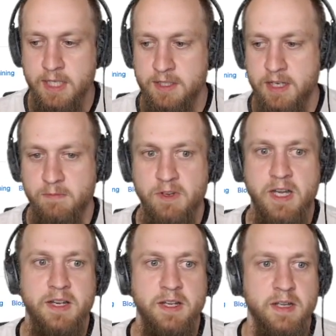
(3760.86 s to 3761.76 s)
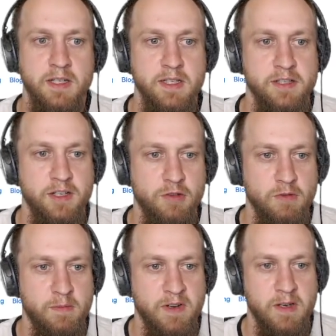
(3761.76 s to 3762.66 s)
time we are adding at least a
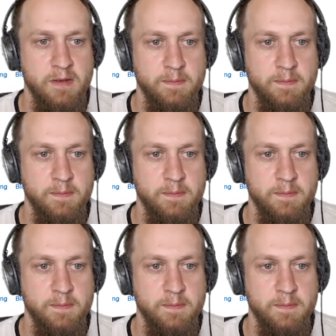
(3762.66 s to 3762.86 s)
toolbar,